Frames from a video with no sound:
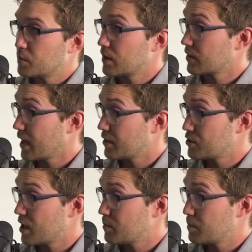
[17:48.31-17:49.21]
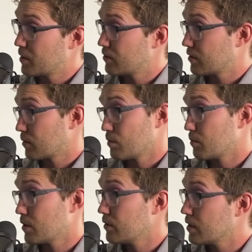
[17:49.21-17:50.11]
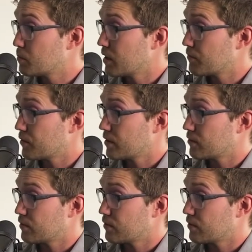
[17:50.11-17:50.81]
Because I had a job, my parents were like, well, we don't need to pay for this,